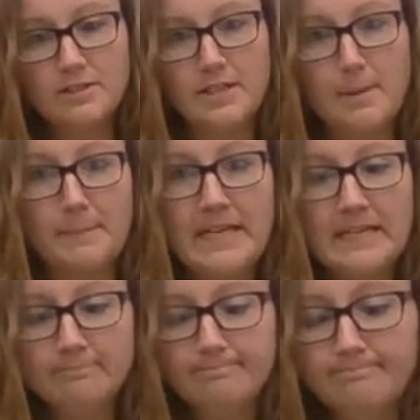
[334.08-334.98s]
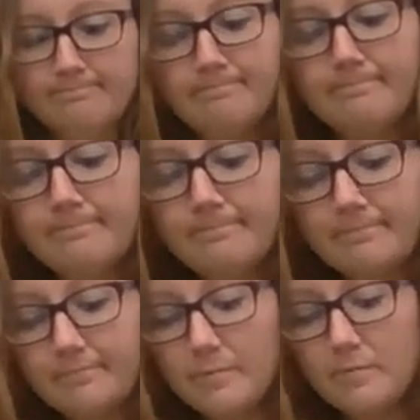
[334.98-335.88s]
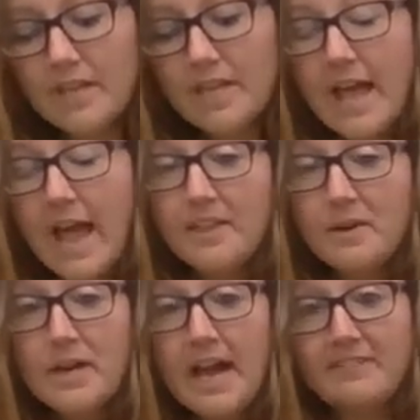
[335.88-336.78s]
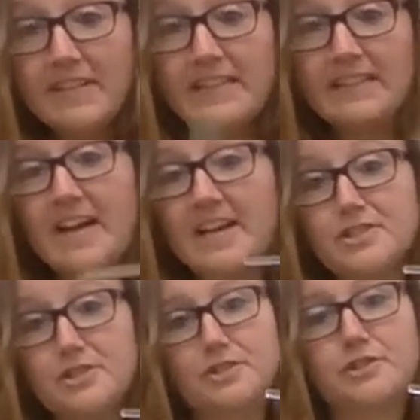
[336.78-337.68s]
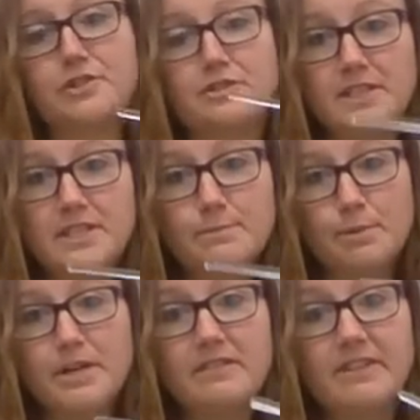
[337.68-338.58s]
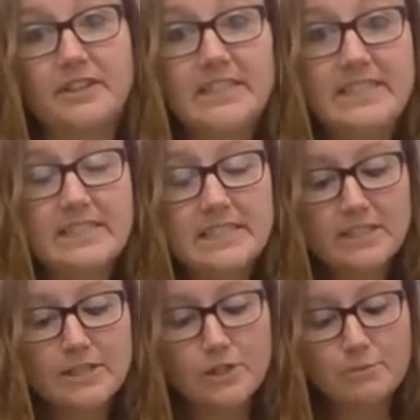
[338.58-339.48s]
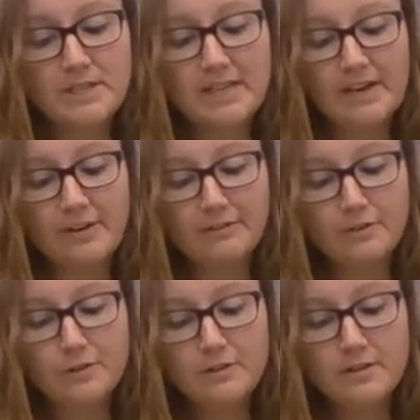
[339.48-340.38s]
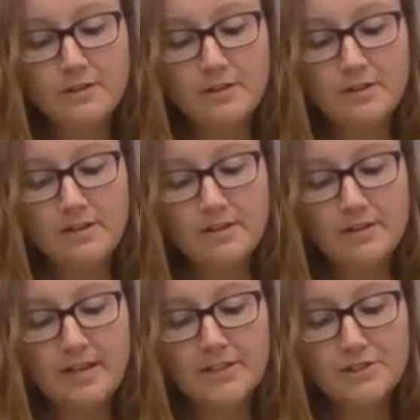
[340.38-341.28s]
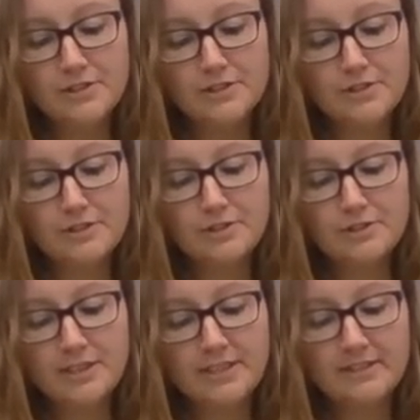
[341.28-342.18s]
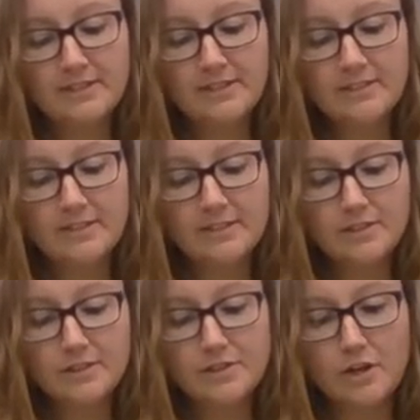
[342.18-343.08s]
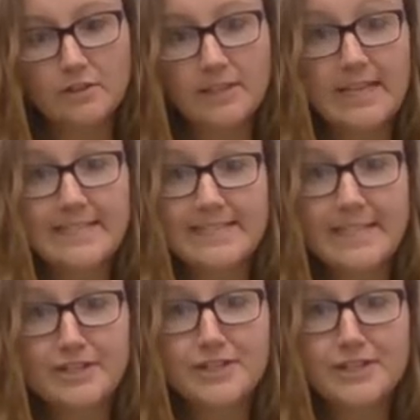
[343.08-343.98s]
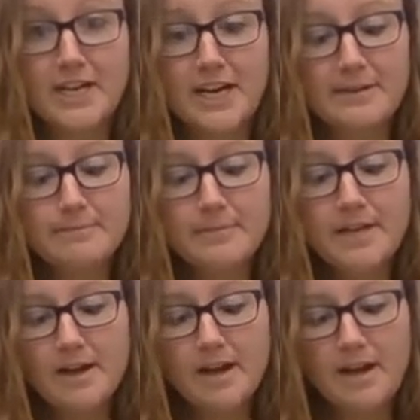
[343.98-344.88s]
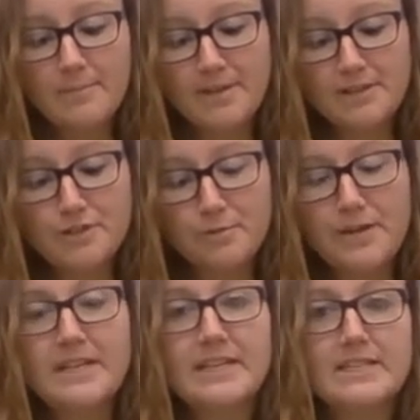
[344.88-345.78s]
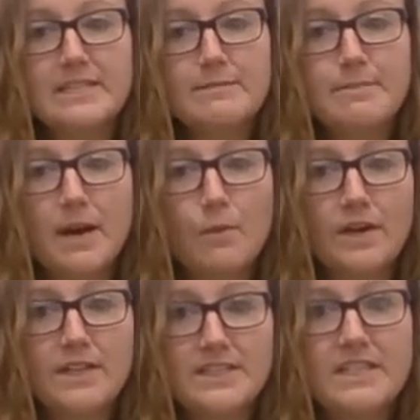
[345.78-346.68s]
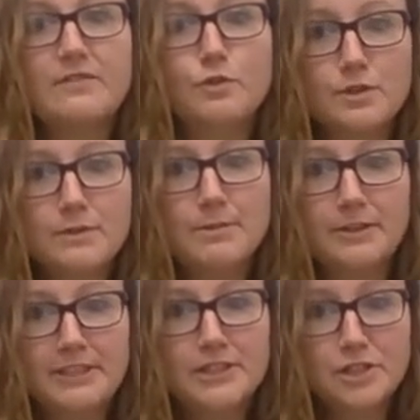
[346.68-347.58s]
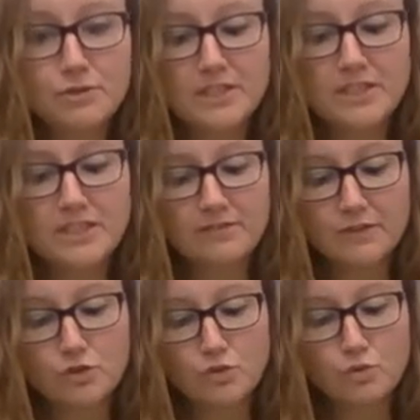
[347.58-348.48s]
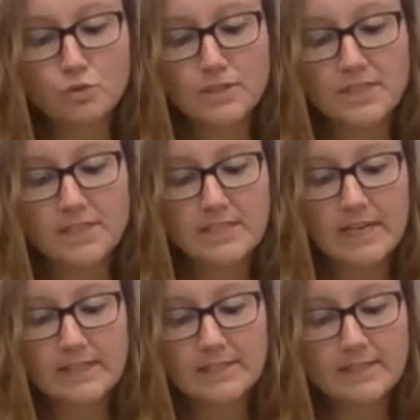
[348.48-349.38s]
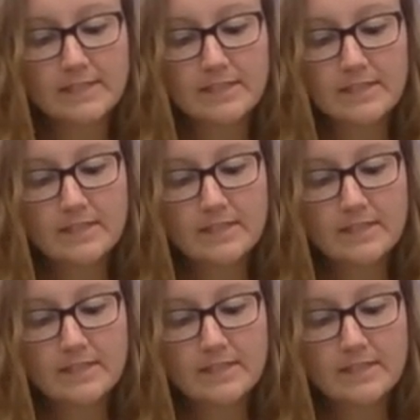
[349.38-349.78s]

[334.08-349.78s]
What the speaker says: Dump it in. And then we have a glass stirrer. These break very easily, so be careful as you're stirring the salt. Again, take your time. They do break easily, but I wanted to give you experience using the different tools in science.